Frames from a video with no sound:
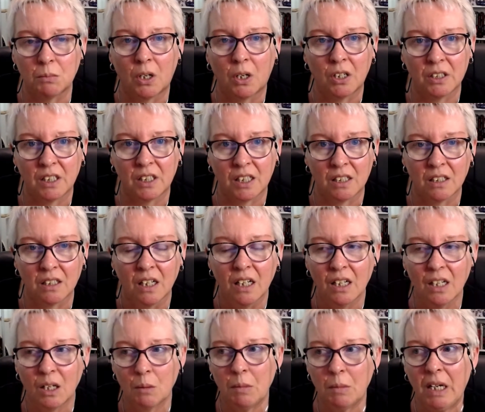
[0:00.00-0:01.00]
might get,
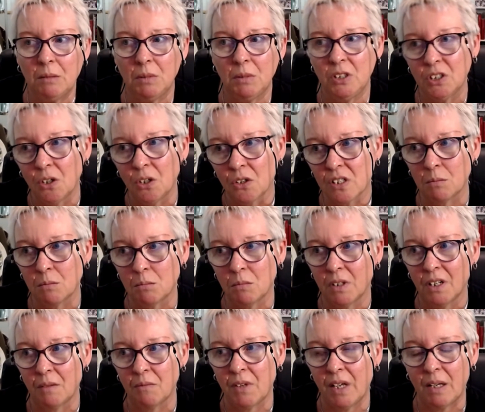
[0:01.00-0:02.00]
maybe you got some
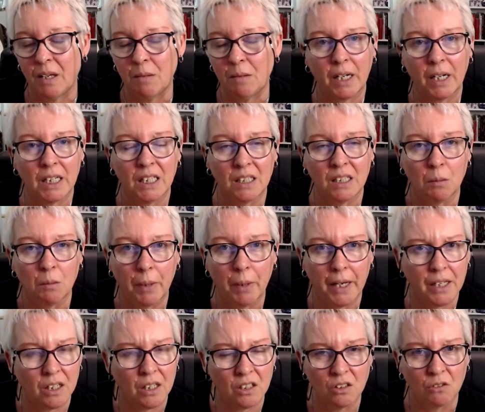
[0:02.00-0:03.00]
that money in the
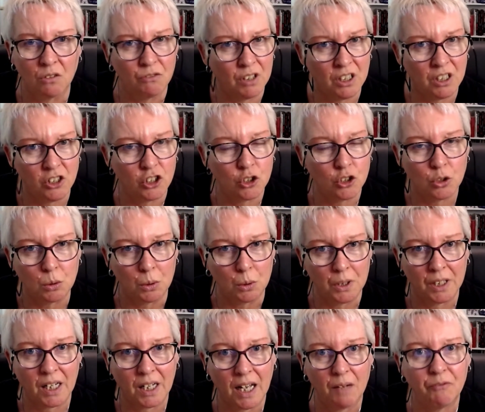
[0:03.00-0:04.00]
bank, you're not really sure
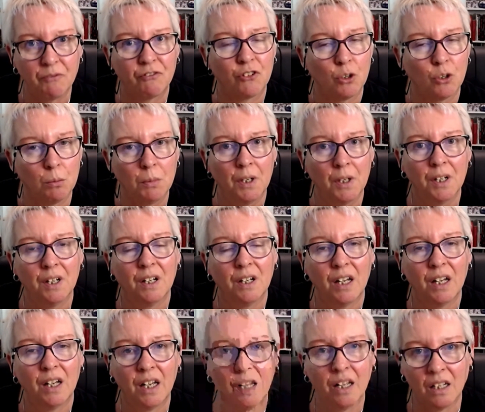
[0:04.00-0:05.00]
where it come from,
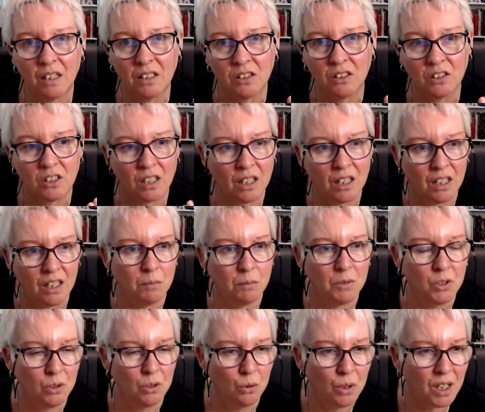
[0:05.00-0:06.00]
and
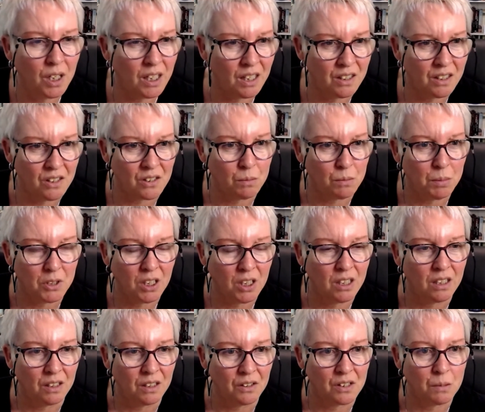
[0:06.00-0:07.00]
you're looking at this
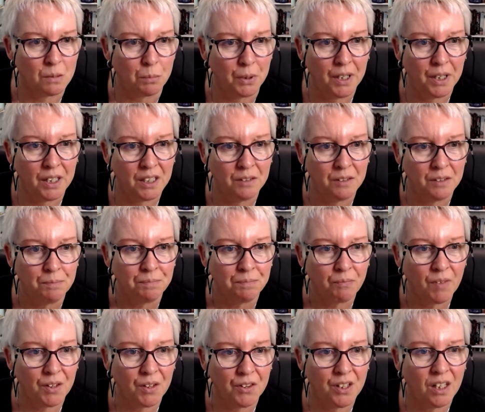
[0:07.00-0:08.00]
particular spread
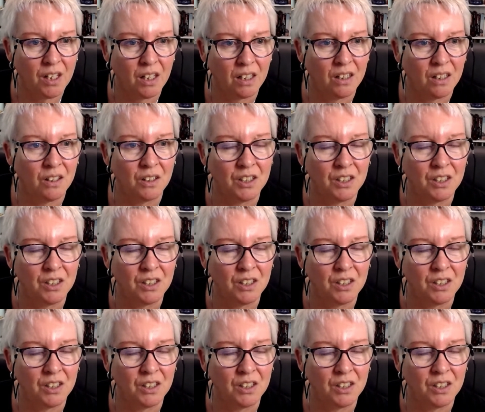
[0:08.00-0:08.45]
thinking,